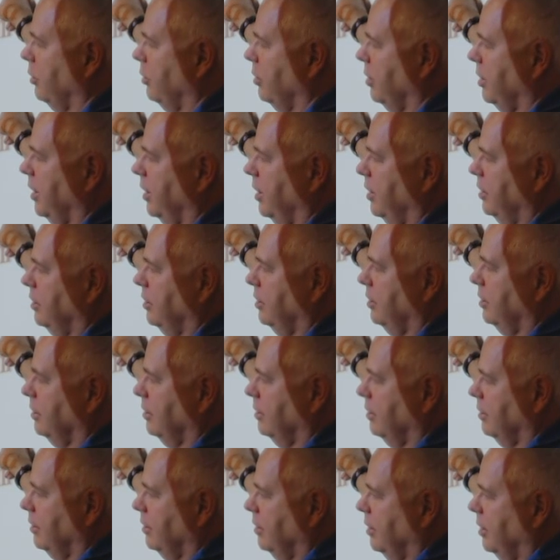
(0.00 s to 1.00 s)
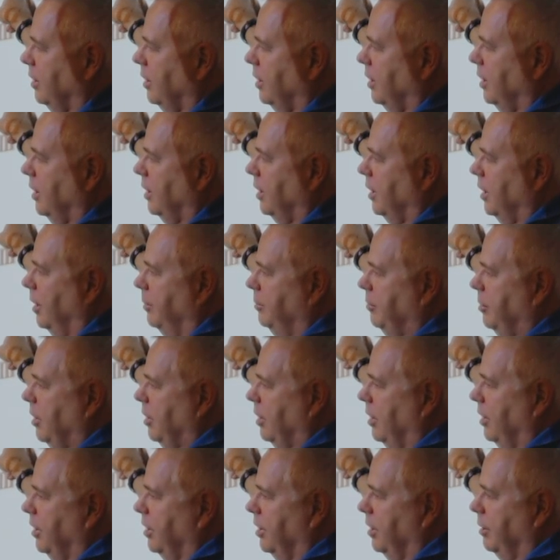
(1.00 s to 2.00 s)
lowercase, I'm
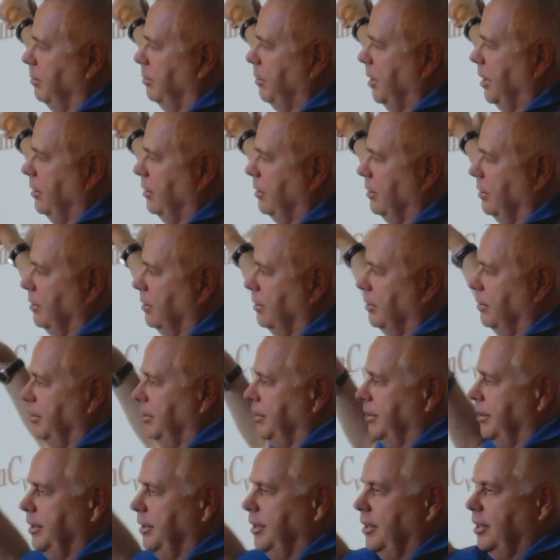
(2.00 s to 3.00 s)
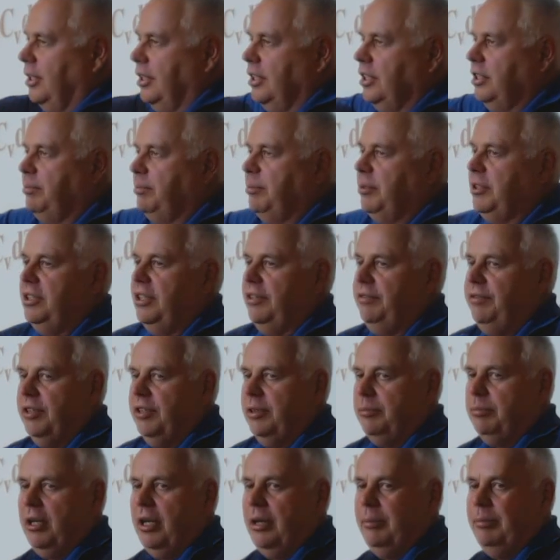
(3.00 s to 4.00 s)
talking about
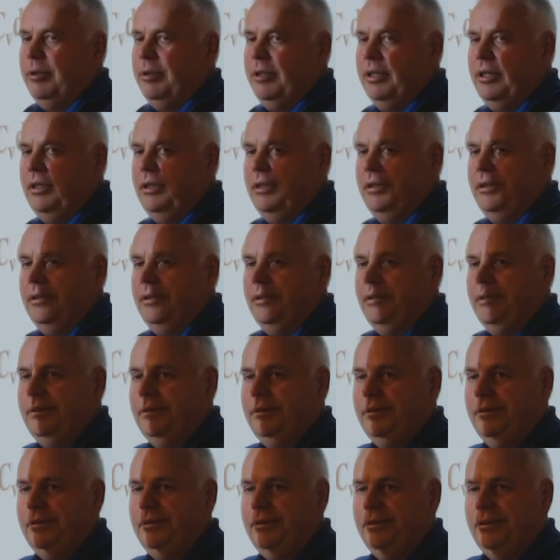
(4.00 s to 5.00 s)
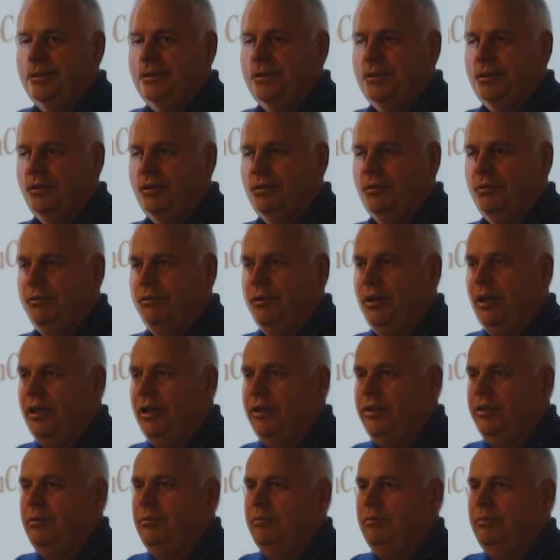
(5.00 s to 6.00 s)
specific property. So
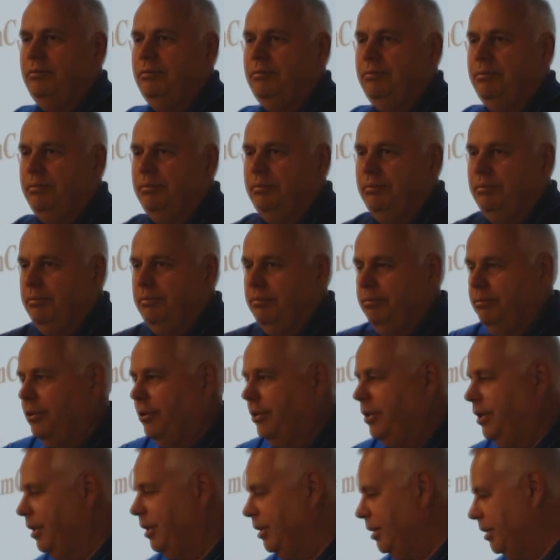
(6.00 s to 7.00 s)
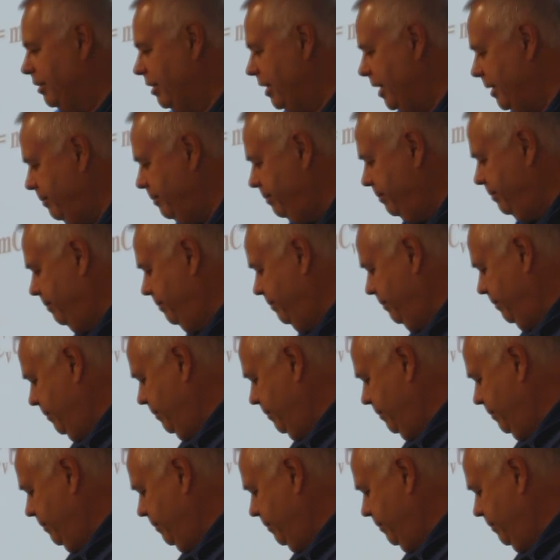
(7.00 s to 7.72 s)
volume per kilogram.